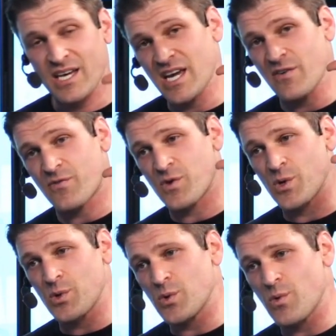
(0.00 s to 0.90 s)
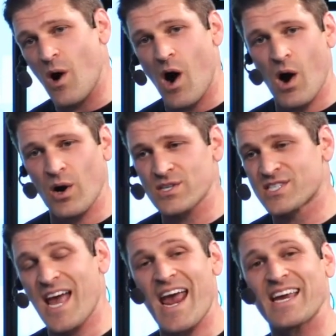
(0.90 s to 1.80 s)
If you are
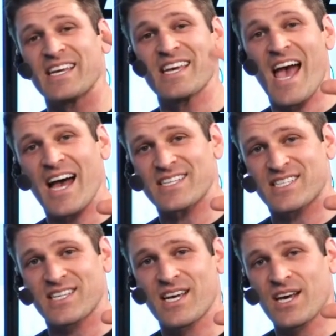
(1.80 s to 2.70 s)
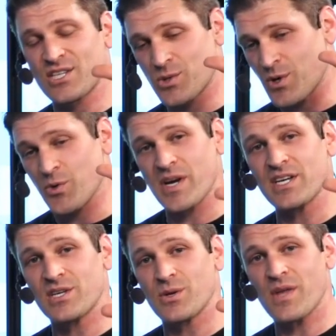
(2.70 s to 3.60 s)
saying yes to
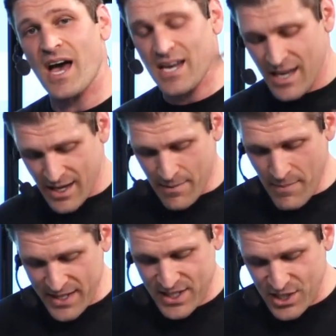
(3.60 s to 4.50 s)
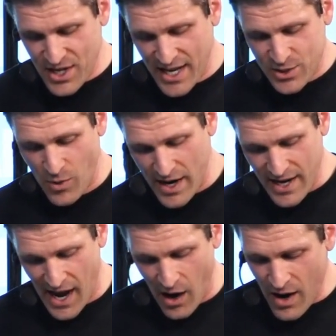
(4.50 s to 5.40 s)
agreeing to do that, message yes right
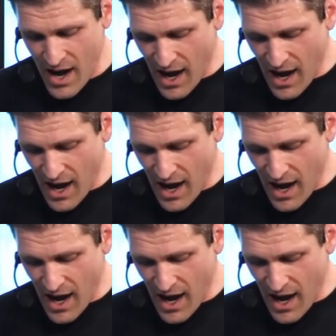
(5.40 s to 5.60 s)
now.